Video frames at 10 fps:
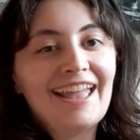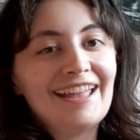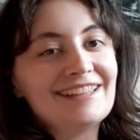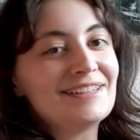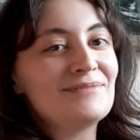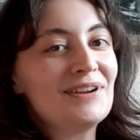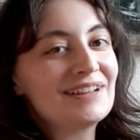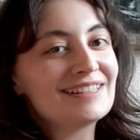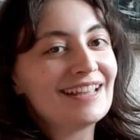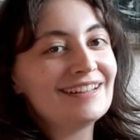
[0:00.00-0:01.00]
and I'm very
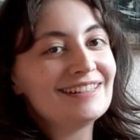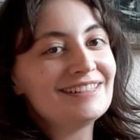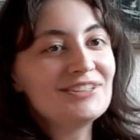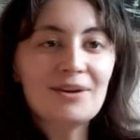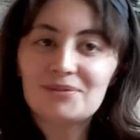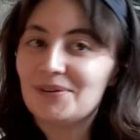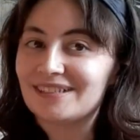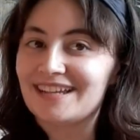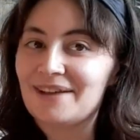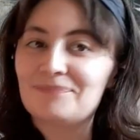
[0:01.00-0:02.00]
excited to chat to you all
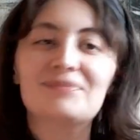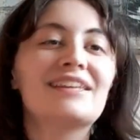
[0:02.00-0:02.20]
today.